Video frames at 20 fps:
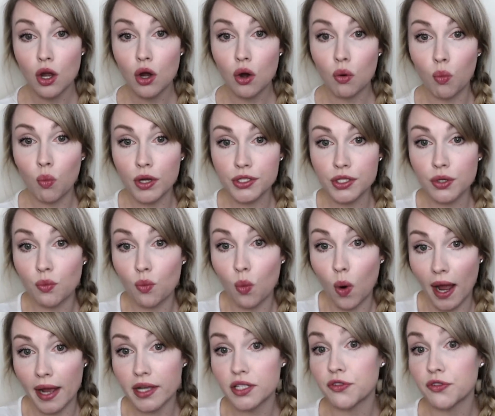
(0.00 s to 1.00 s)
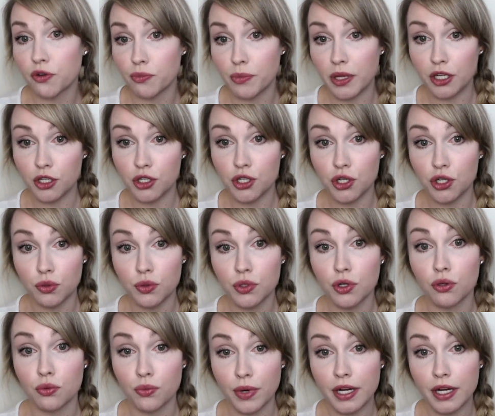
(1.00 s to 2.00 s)
was it wise for me to choose
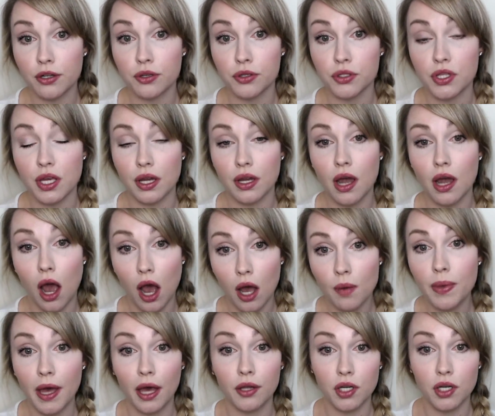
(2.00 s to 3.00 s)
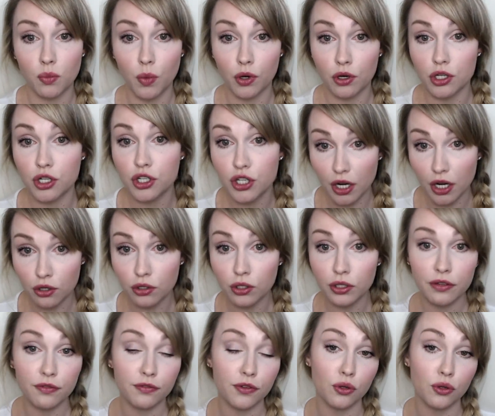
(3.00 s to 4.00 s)
careers that compounded what are
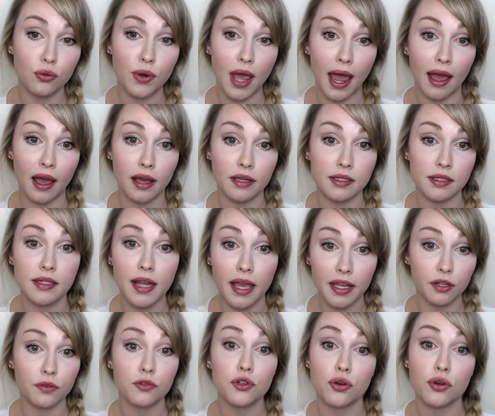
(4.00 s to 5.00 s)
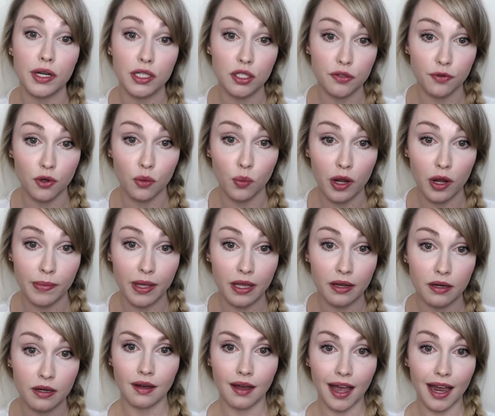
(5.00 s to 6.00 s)
generally viewed as negative traits for women?
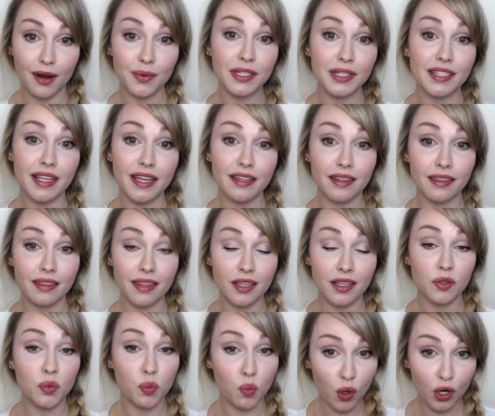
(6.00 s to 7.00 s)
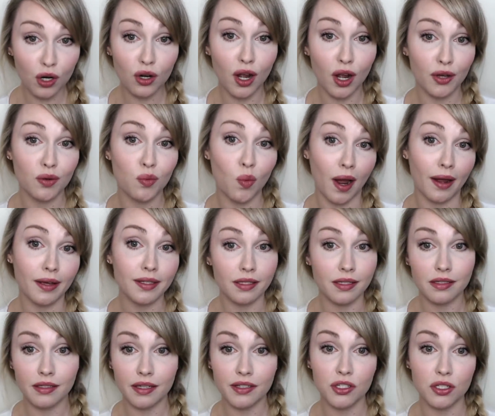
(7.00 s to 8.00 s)
I would say that these were unwise
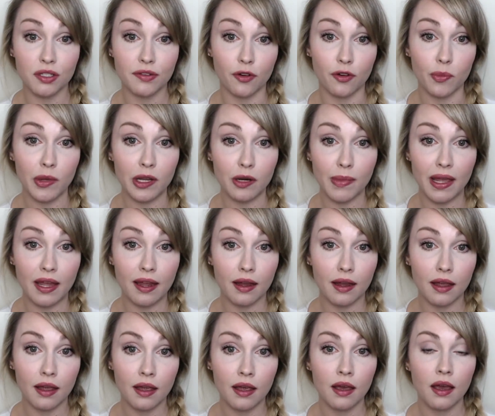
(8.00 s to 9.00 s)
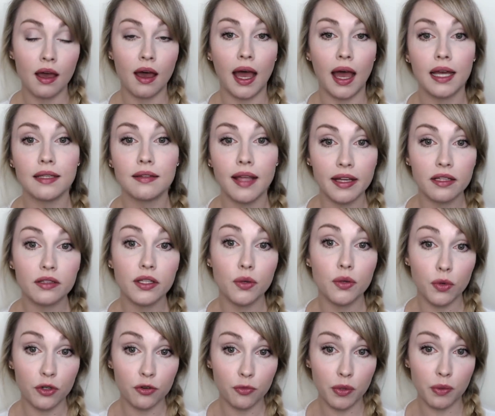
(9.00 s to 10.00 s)
decisions for me to make. I likely
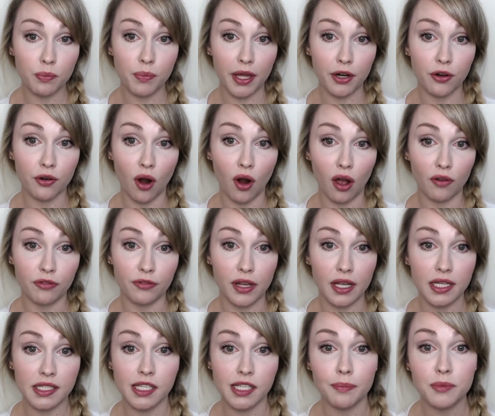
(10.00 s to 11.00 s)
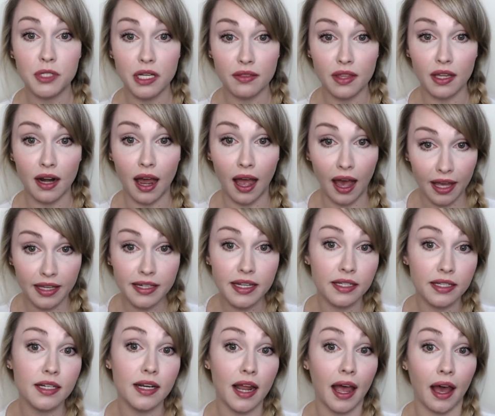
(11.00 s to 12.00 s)
would have been better off accepting that I
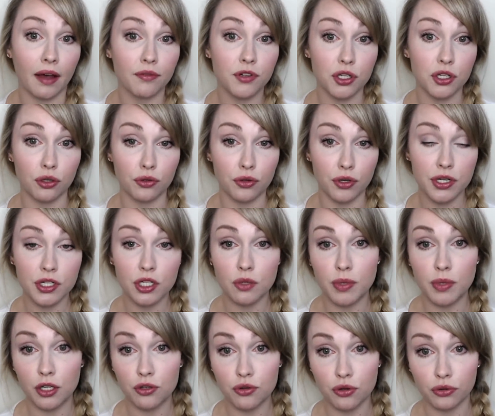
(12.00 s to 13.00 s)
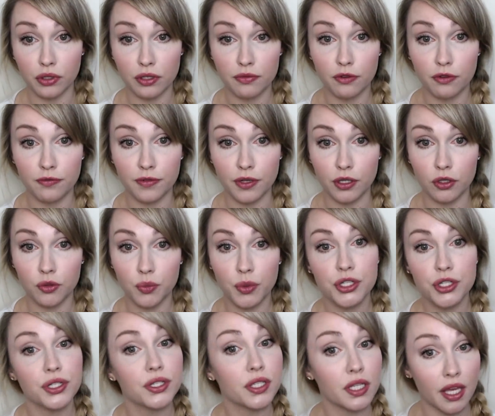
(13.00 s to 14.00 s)
needed to have children to be truly fulfilled,
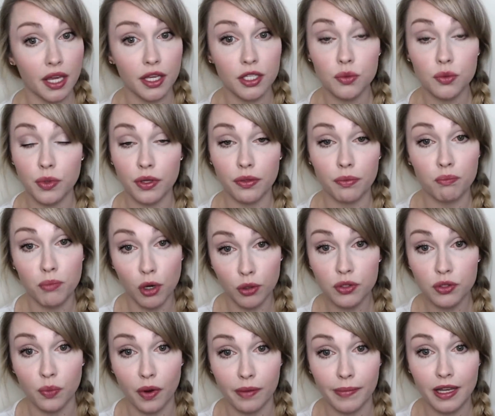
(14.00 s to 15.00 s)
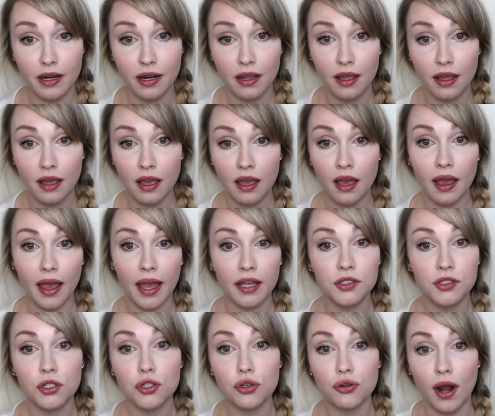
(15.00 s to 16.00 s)
which is the case with most women, and
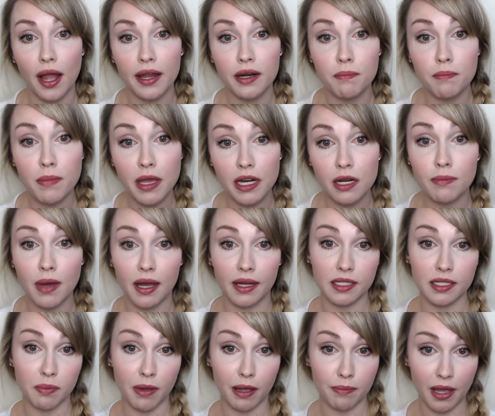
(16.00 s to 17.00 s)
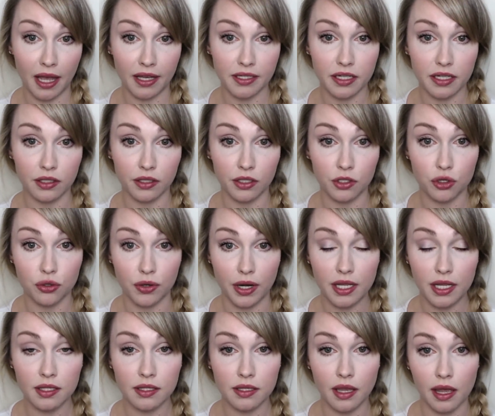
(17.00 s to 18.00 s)
to try to minimize my masculine
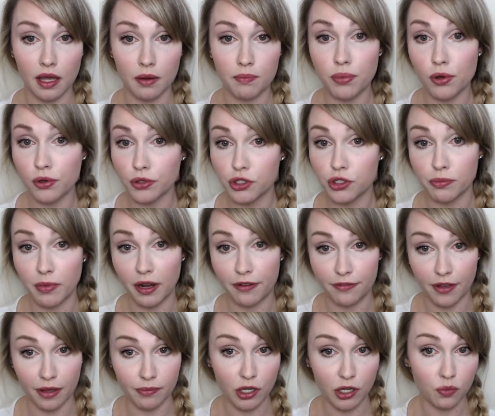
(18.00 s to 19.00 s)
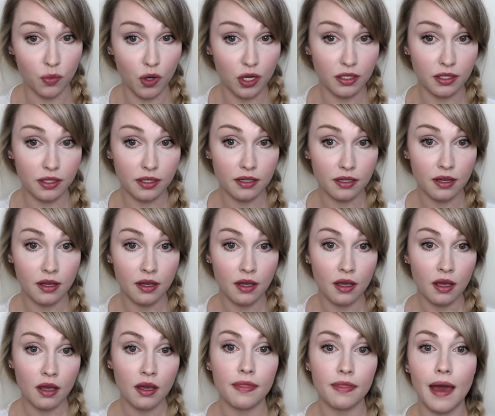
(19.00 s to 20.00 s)
traits and bolster my feminine ones.
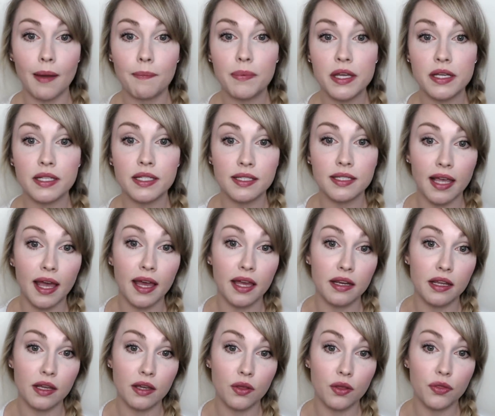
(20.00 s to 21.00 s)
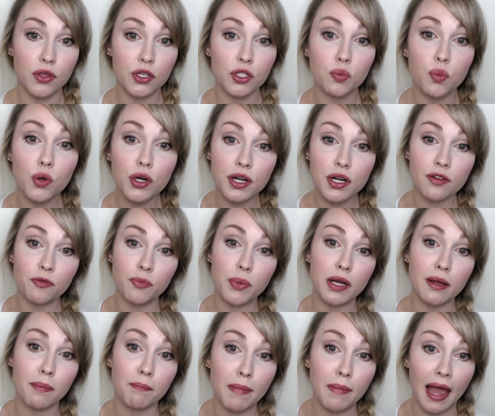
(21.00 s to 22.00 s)
That being said, this wouldn't have been
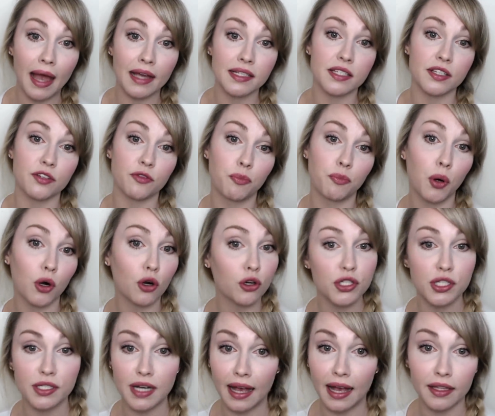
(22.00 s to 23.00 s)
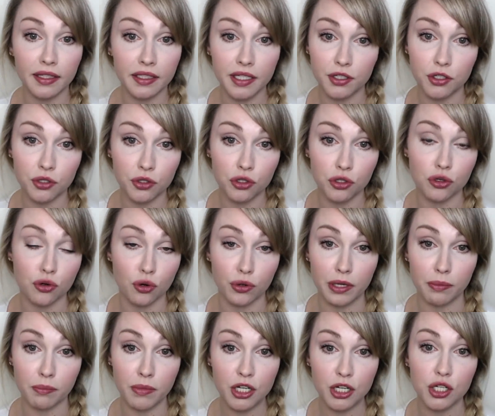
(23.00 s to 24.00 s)
a massive
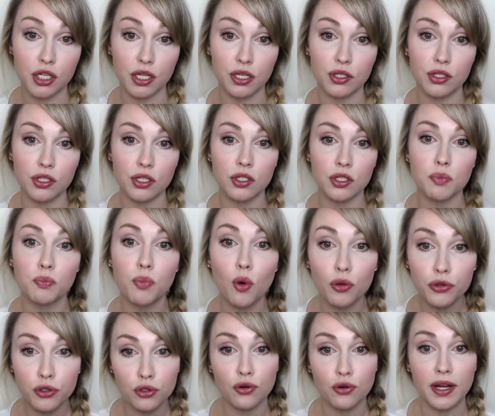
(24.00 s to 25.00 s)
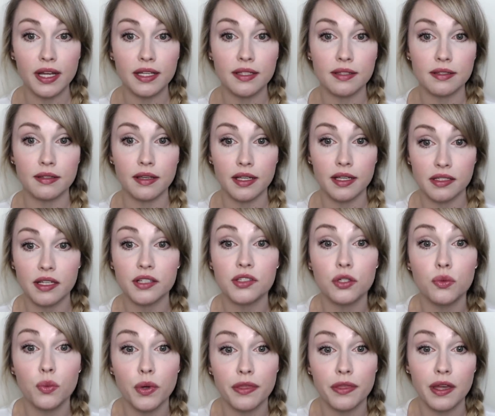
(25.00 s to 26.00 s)
personality-destroying mission, since both traits
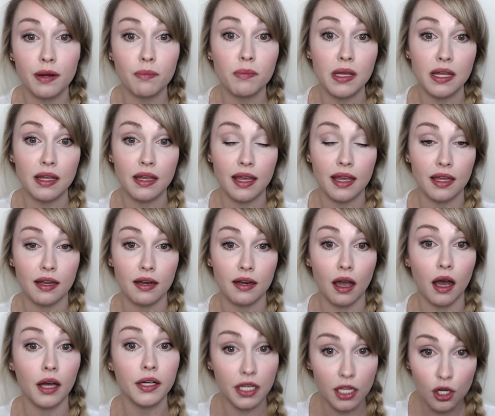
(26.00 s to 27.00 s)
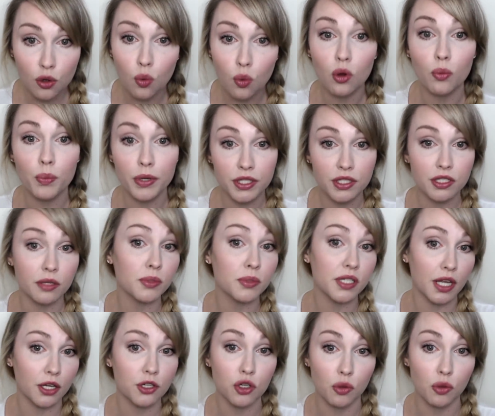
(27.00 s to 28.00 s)
existed within me in unequal but
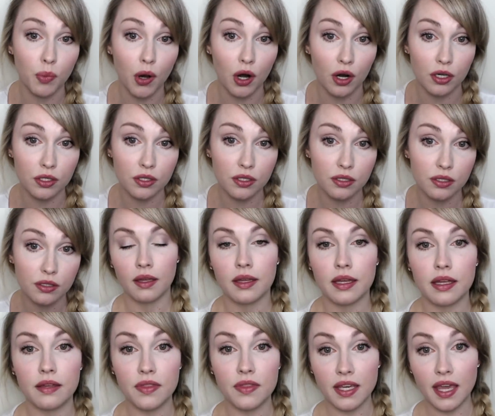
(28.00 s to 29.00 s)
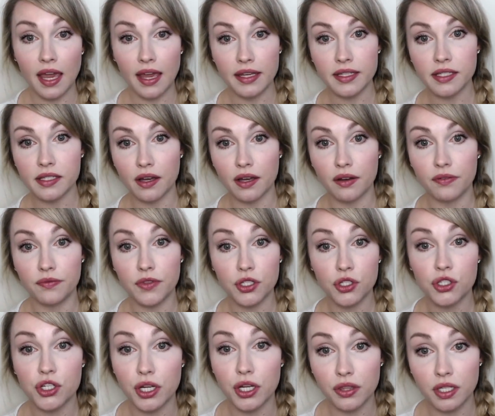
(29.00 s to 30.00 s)
substantial parts. In the case of this
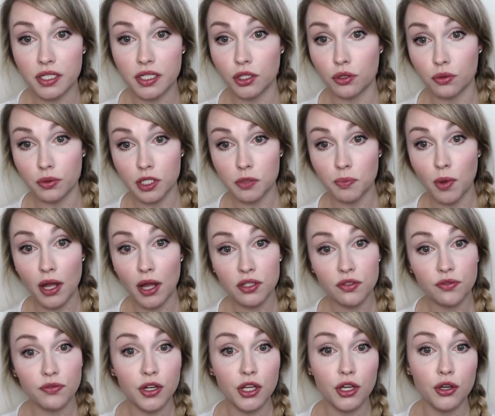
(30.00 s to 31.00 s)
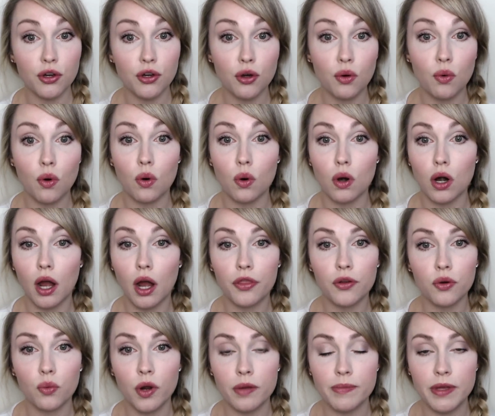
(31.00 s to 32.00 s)
chick that did the response video, or
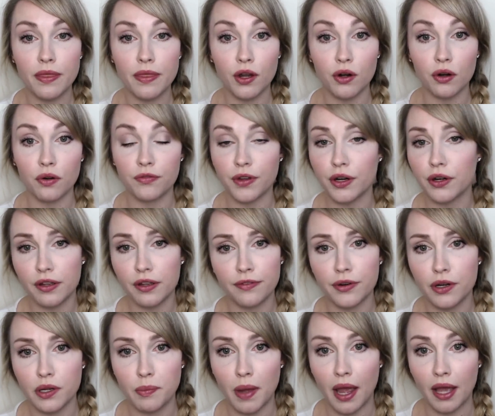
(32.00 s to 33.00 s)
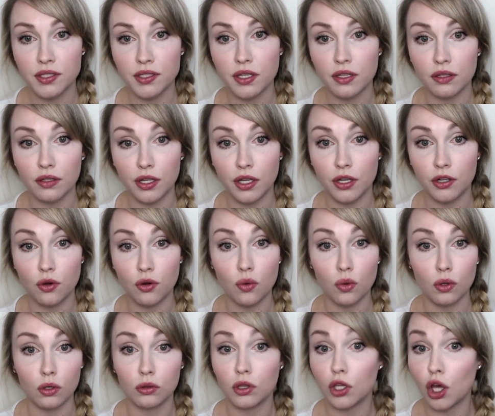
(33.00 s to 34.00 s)
other women that are very, very masculine
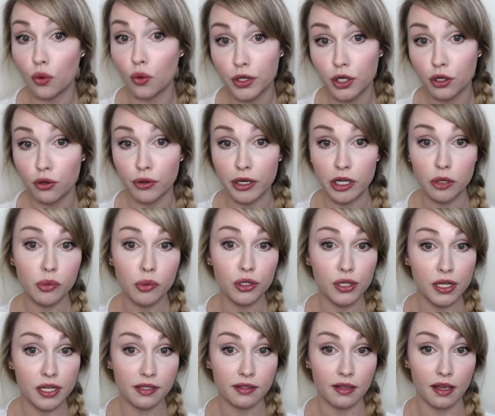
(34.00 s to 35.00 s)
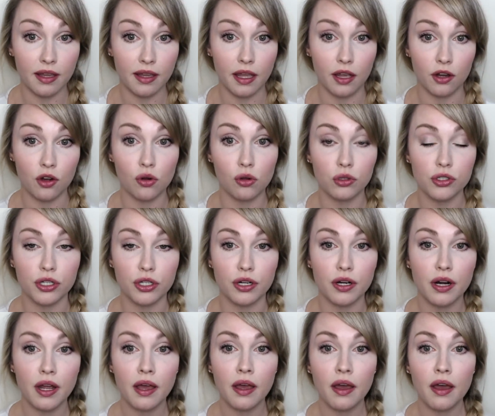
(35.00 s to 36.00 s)
or low in agreeableness like Ann
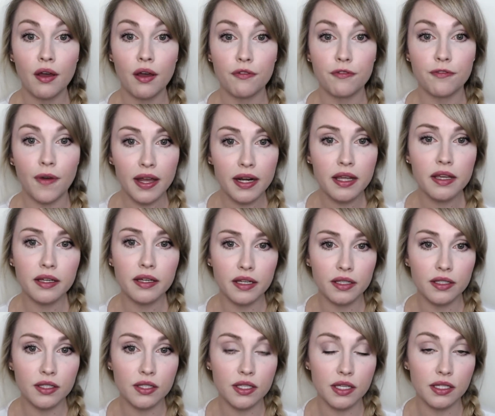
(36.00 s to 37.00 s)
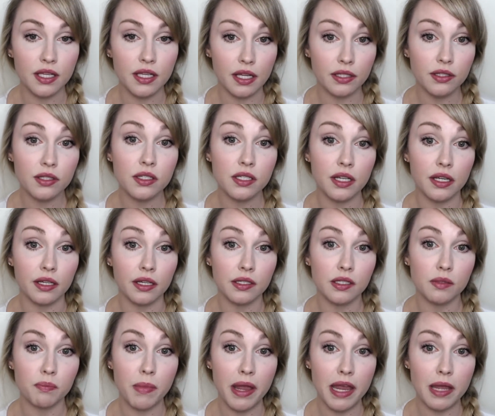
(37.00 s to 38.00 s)
Coulter, fighting against these
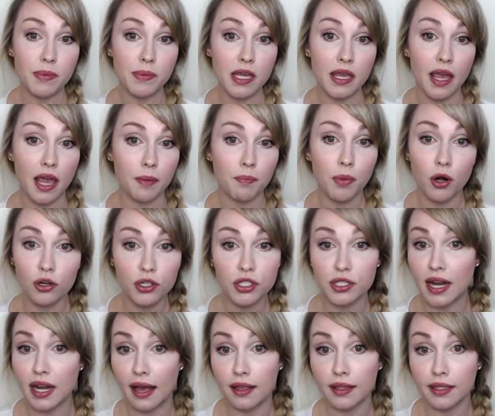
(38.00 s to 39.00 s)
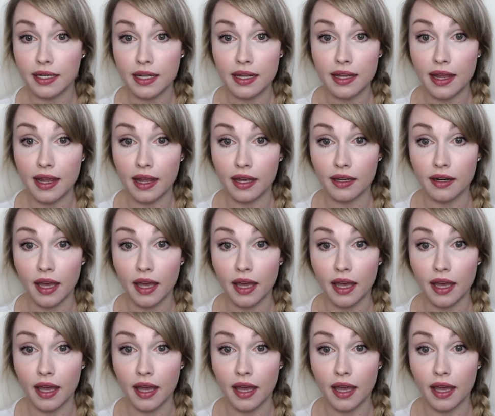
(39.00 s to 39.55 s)
instincts may be a personality and